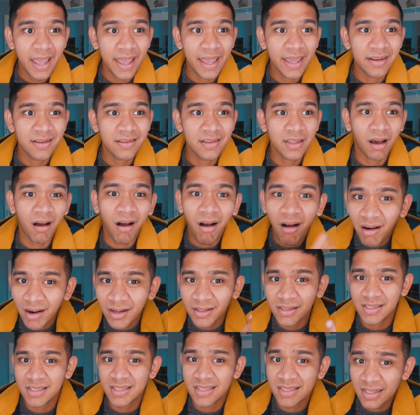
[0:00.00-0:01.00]
and the
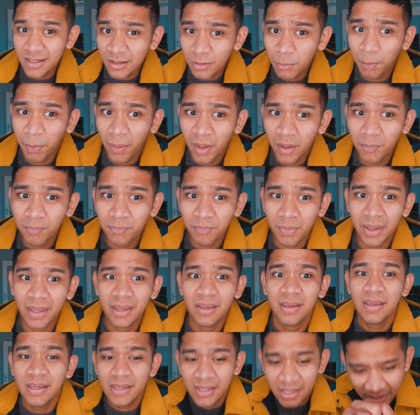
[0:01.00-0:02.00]
heart still
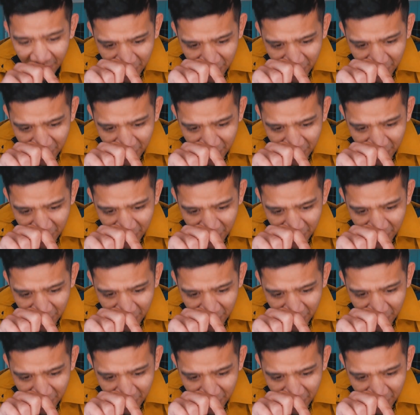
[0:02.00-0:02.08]
pumping